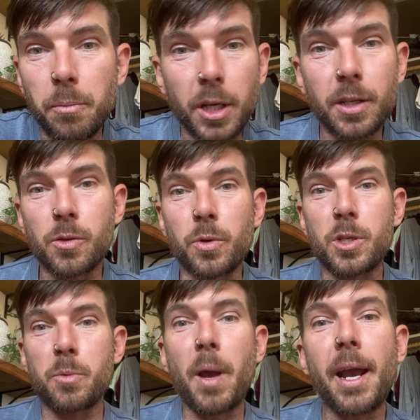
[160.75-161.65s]
because
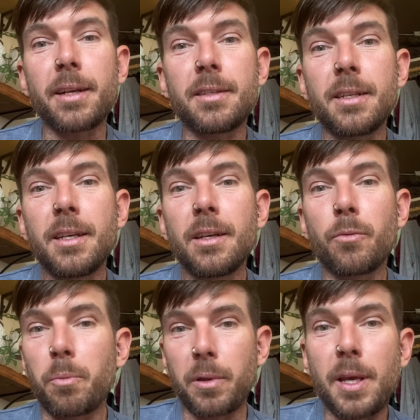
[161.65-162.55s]
respect
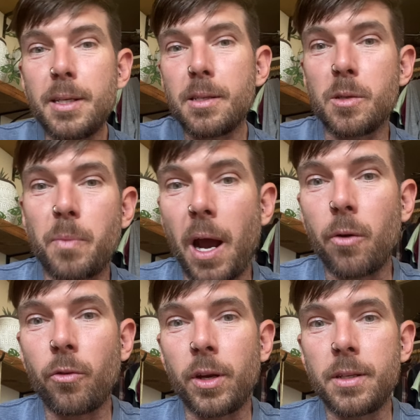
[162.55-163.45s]
replaces
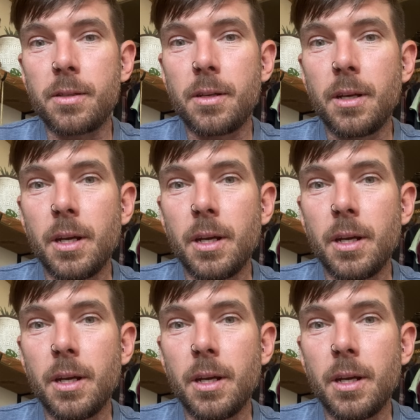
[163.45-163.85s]
boundaries,